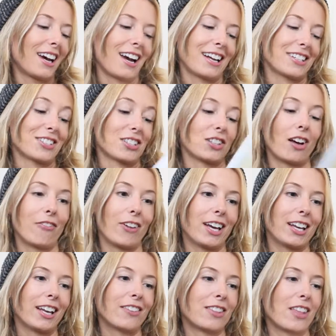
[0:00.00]
I just love
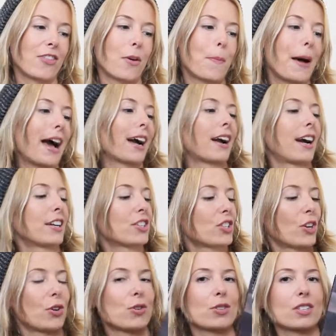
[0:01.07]
it. And then the back I
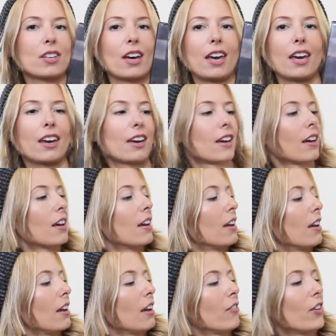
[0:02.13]
chose like
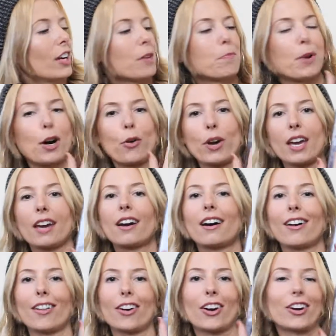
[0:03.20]
very Bowie
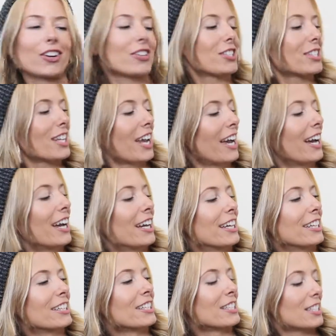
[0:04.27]
colors,
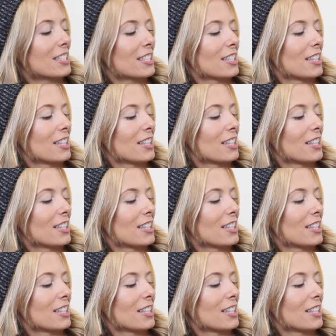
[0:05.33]
and